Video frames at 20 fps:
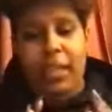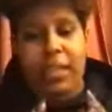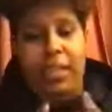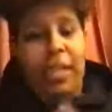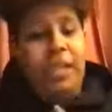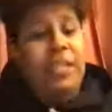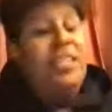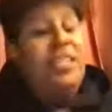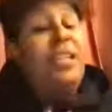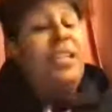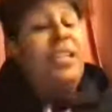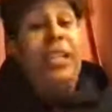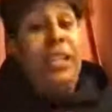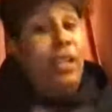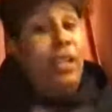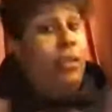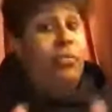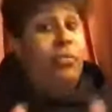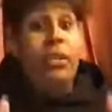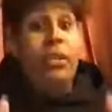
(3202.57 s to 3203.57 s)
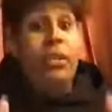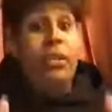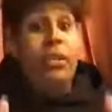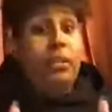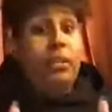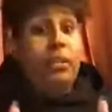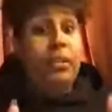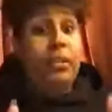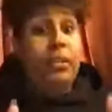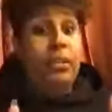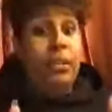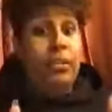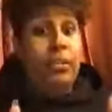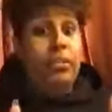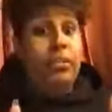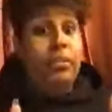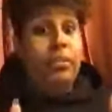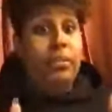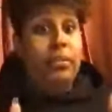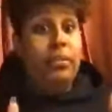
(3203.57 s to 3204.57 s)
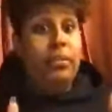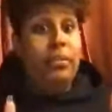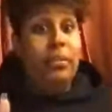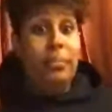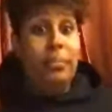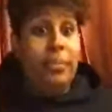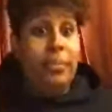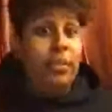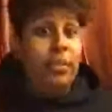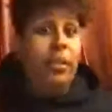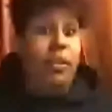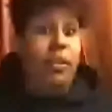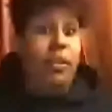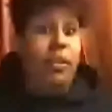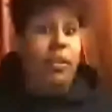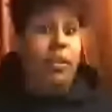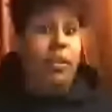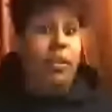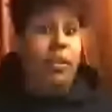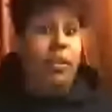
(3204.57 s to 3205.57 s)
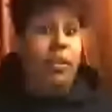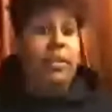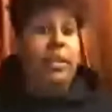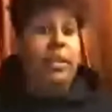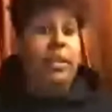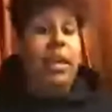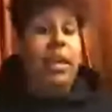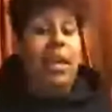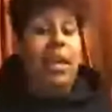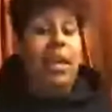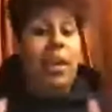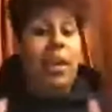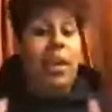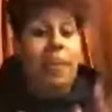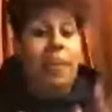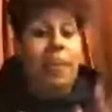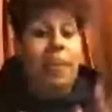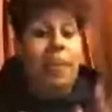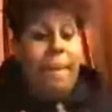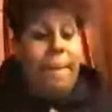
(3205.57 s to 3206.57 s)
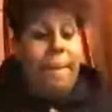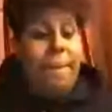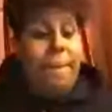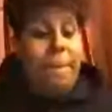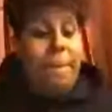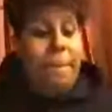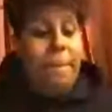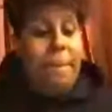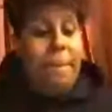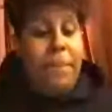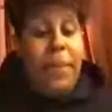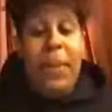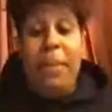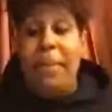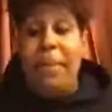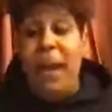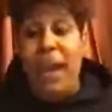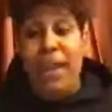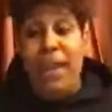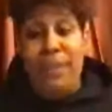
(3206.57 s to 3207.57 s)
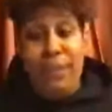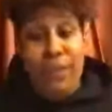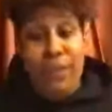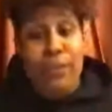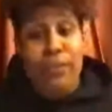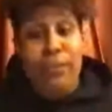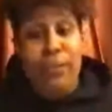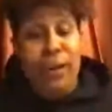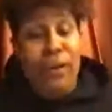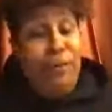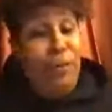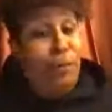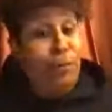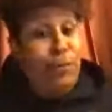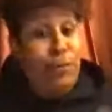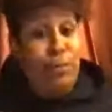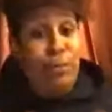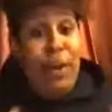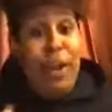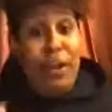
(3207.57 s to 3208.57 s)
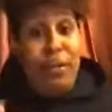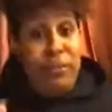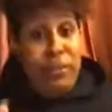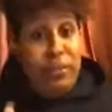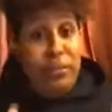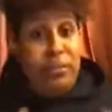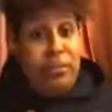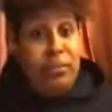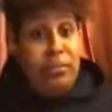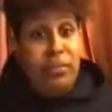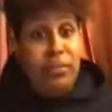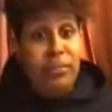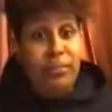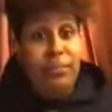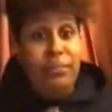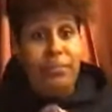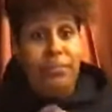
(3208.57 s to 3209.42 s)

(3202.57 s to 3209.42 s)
there's literally no justice in the justice system. That's all I'm saying. Be mindful of your surroundings.